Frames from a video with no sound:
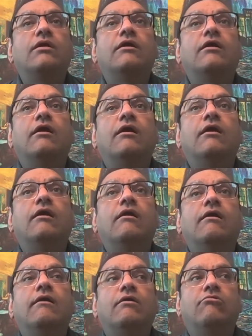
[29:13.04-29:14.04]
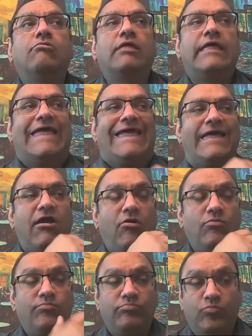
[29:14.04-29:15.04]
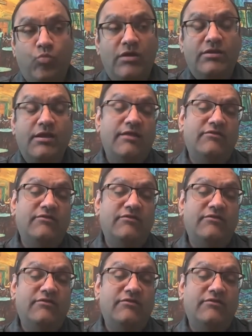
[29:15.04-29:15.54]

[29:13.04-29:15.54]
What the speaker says: uh, how what kind of